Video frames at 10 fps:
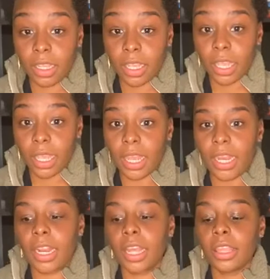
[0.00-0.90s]
Right. And
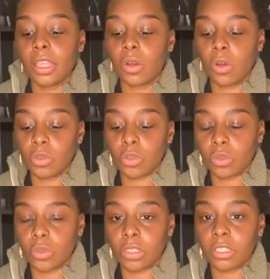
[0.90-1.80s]
then I think
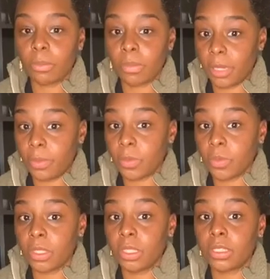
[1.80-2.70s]
also some bi people
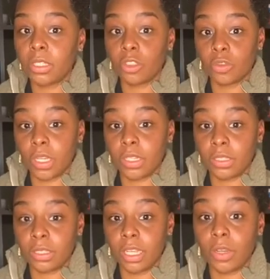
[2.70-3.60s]
need to
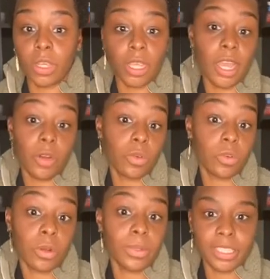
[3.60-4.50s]
address their
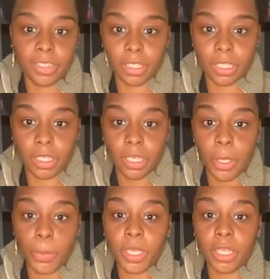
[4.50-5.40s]
heteronormativity,
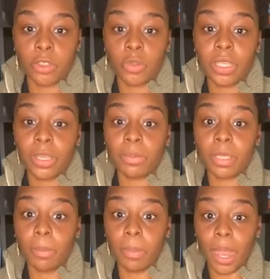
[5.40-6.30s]
because you can be
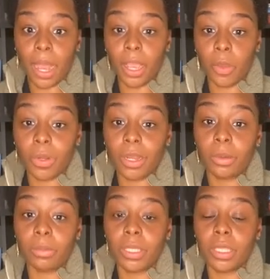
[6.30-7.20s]
bi
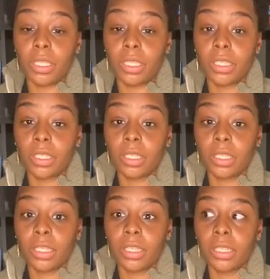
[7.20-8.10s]

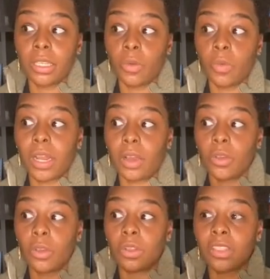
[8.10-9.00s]
without
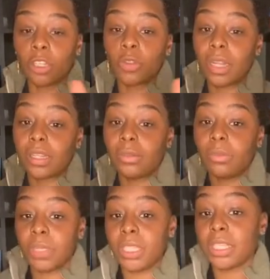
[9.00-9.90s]
your sexuality
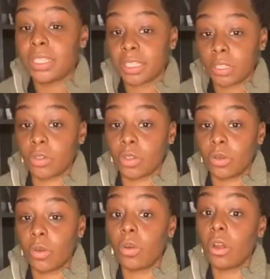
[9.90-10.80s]
being centered
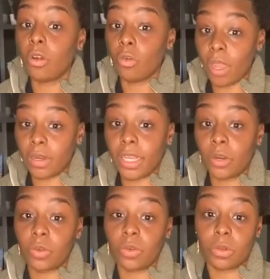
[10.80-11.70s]
around
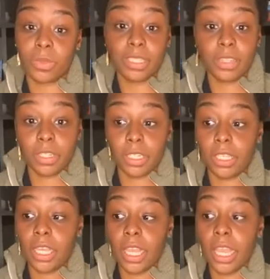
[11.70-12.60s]

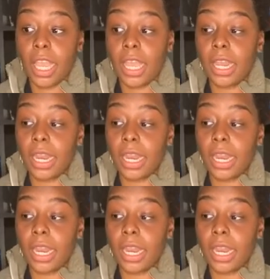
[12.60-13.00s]
heteronormativity. And